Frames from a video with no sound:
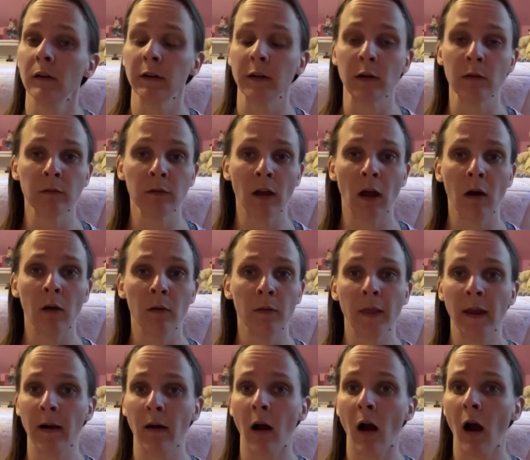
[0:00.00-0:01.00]
you know
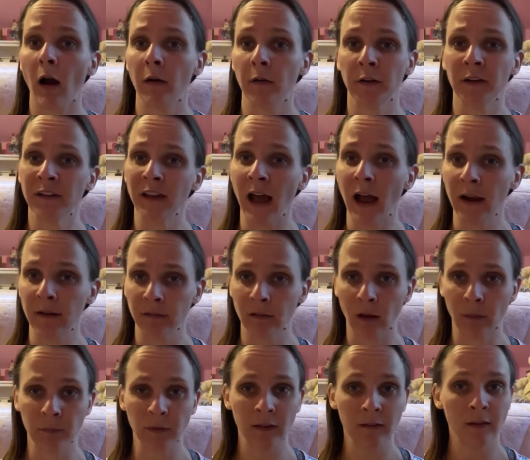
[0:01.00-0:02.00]
there are signs
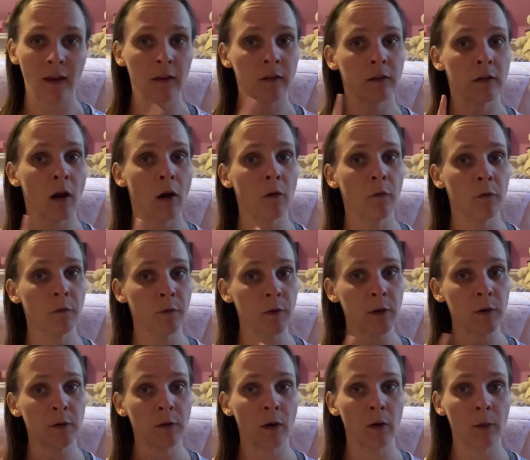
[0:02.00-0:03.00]
up that says no
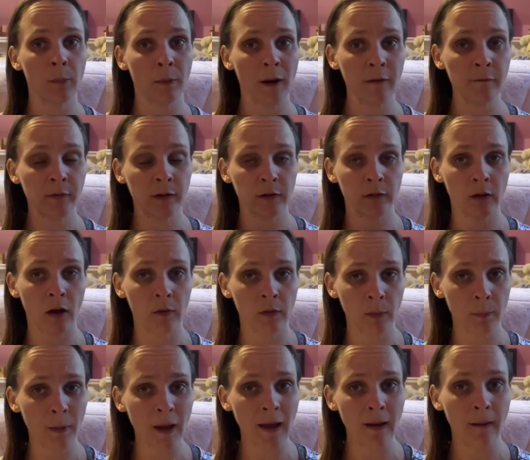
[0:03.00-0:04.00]
food or beverage on the
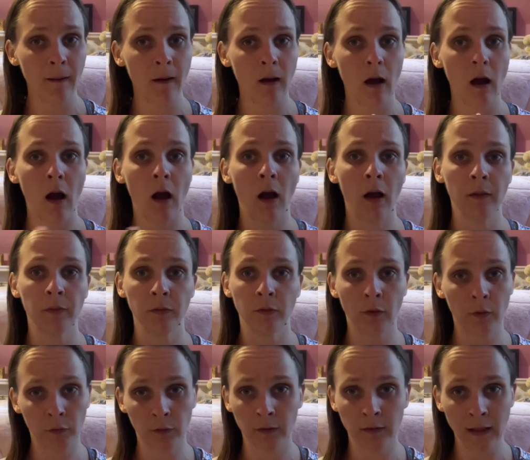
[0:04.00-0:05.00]
bu- on
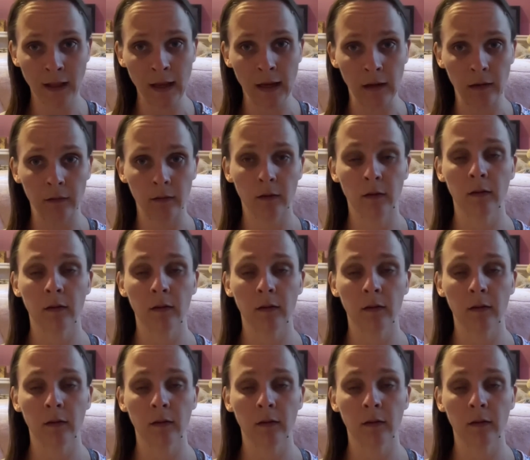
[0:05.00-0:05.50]
those things.